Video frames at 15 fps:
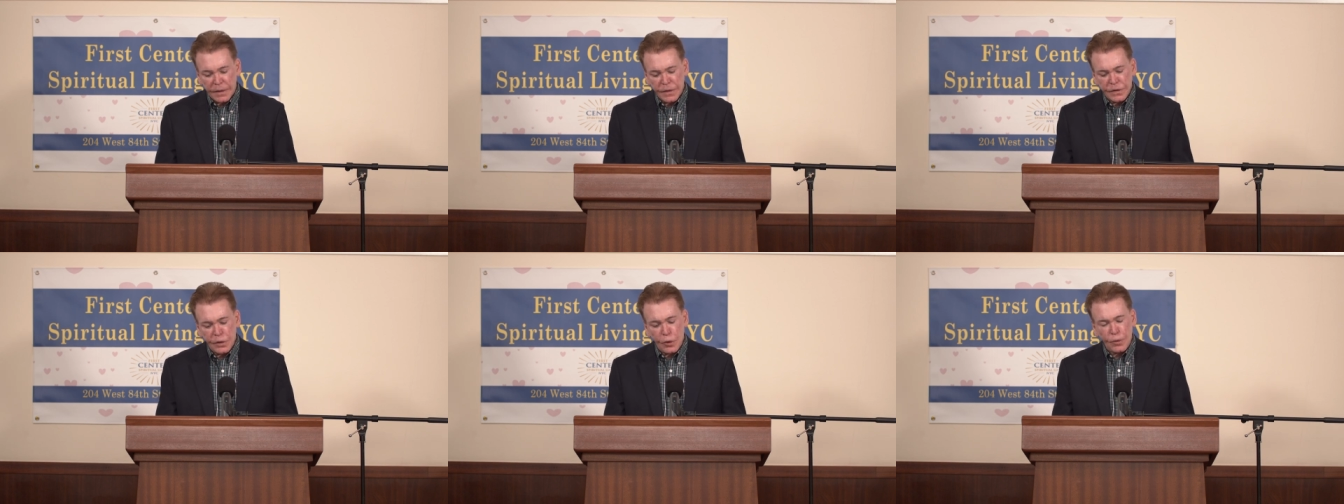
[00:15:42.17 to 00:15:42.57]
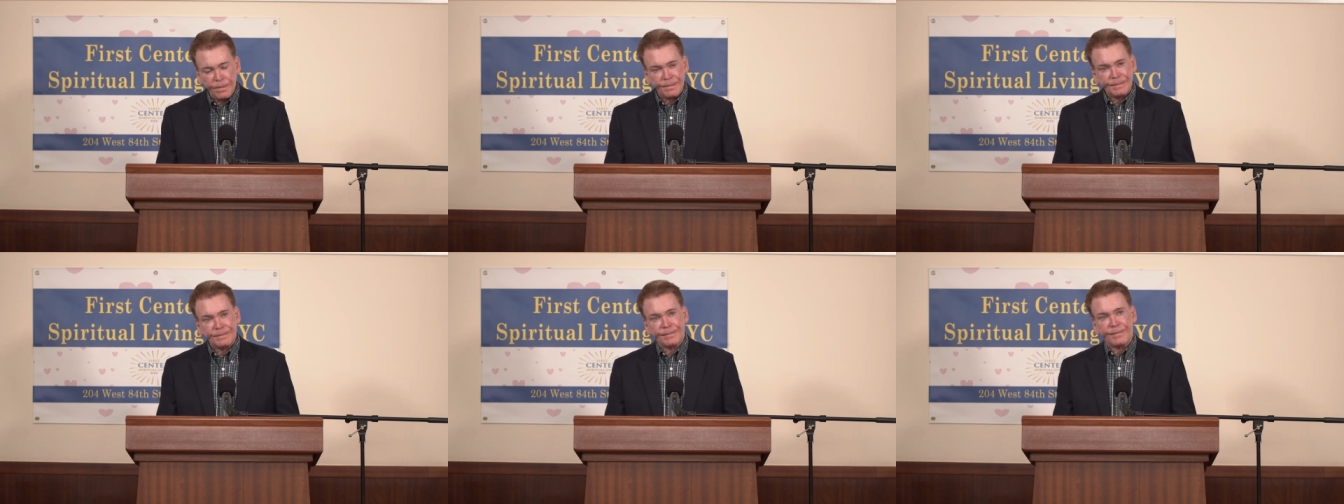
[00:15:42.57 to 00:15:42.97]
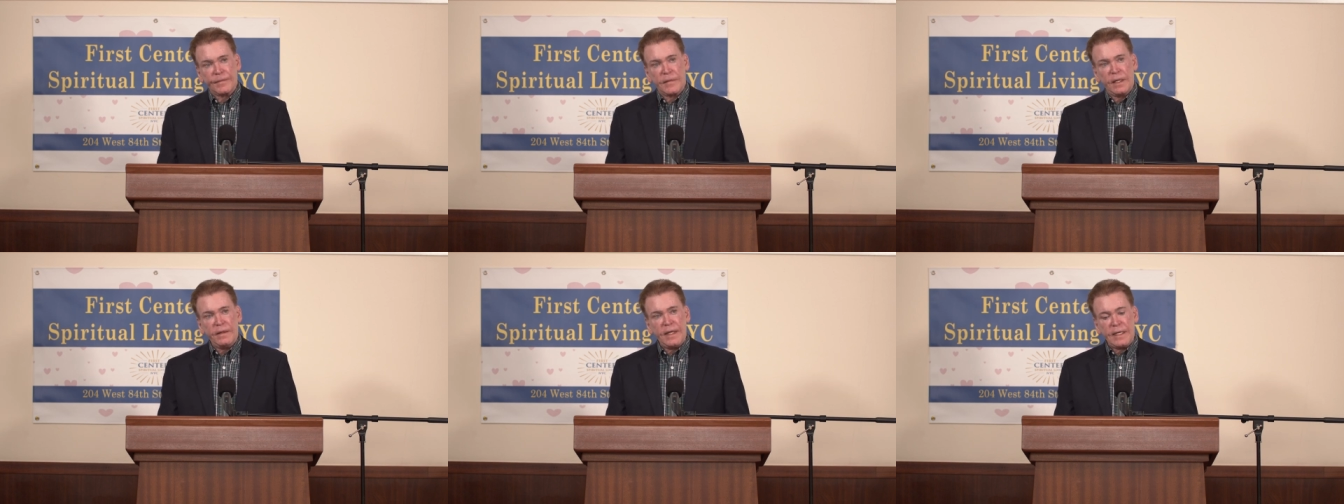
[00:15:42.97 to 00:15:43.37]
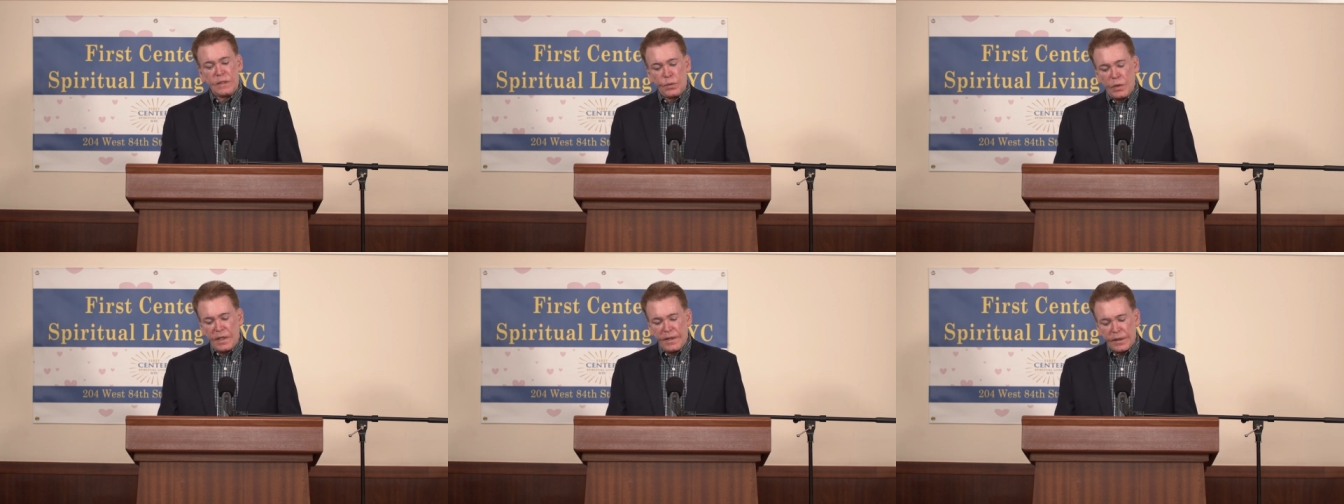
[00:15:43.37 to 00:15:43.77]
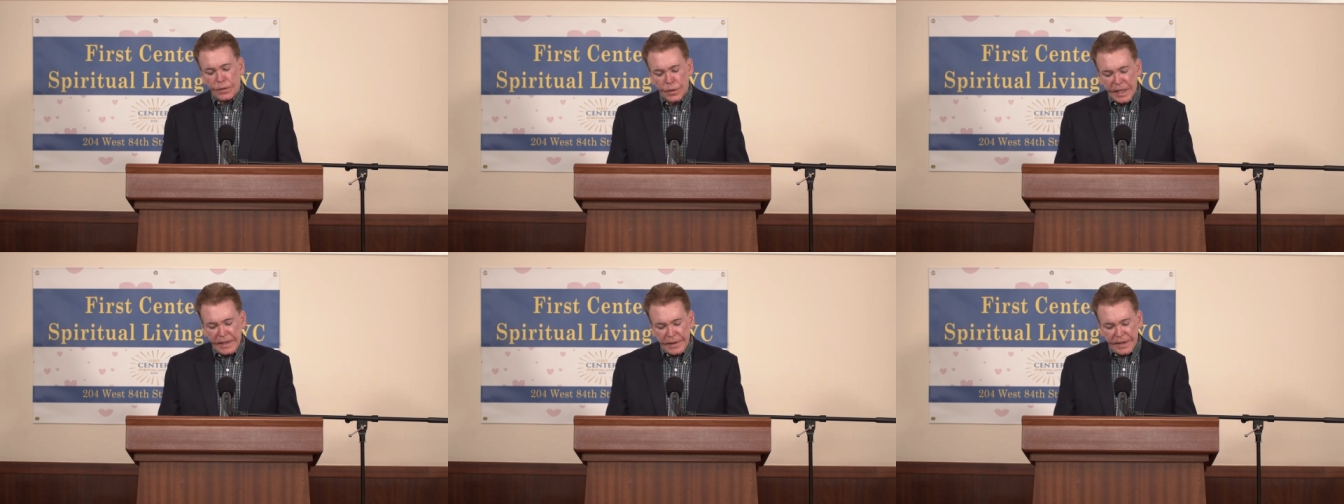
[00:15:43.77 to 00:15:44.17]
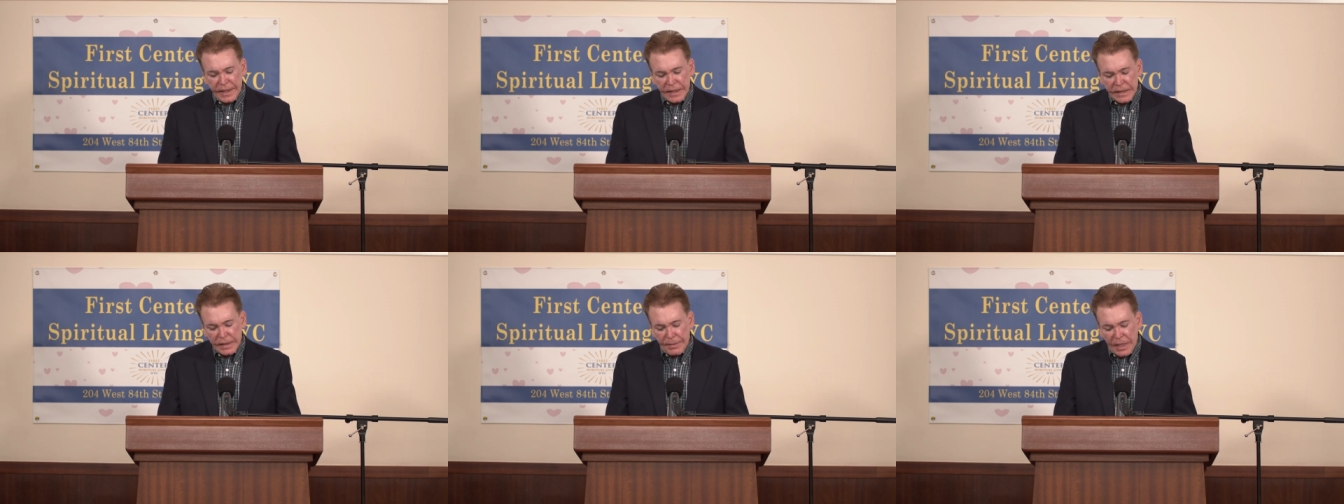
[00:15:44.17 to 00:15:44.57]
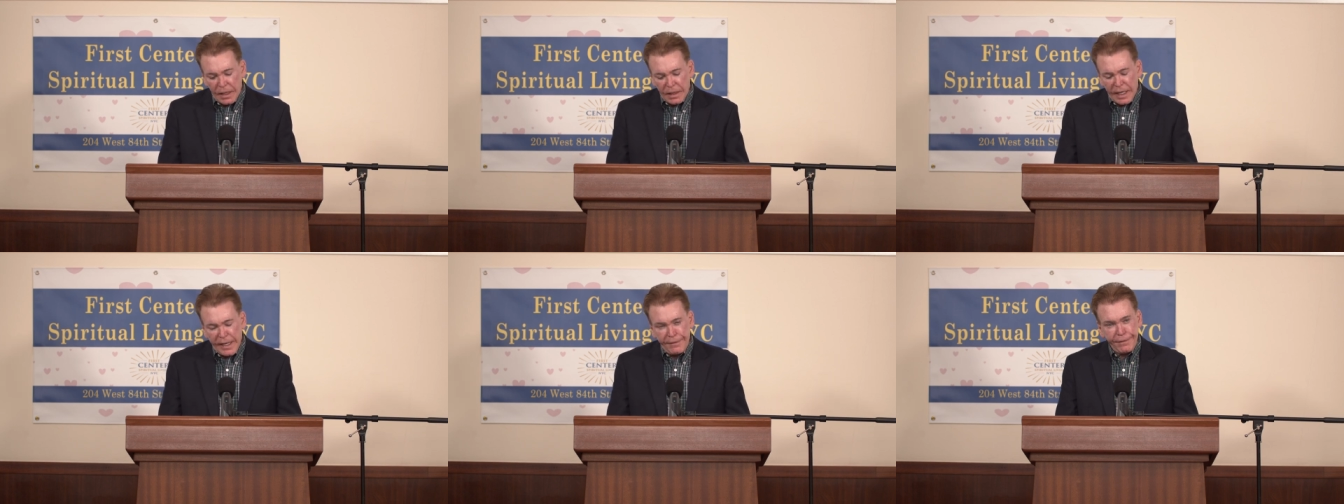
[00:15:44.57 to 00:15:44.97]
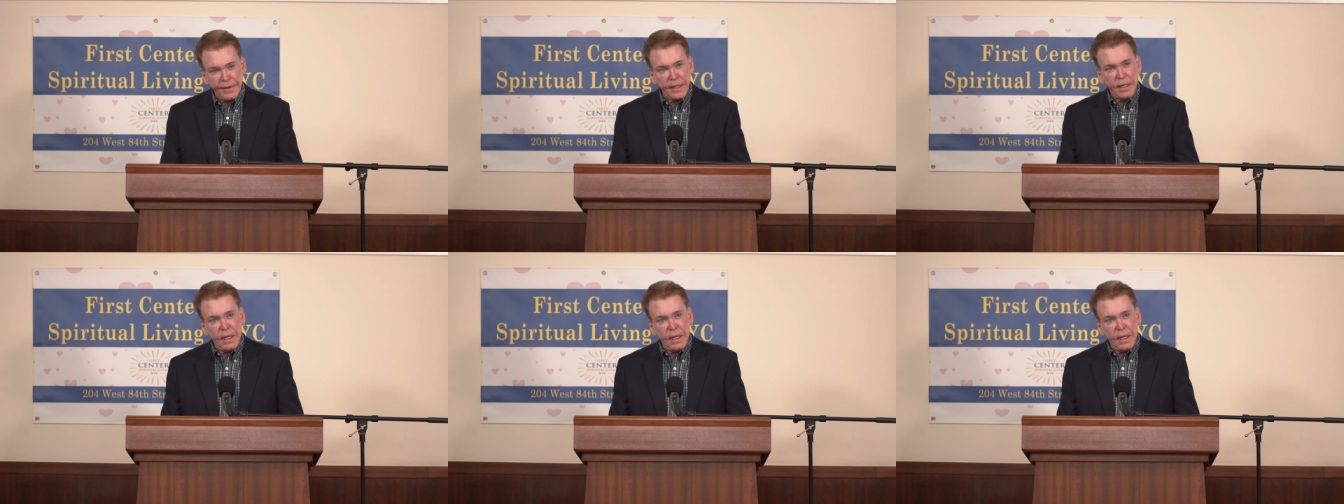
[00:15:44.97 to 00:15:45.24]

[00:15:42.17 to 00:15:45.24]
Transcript: So that's one of the great things about life.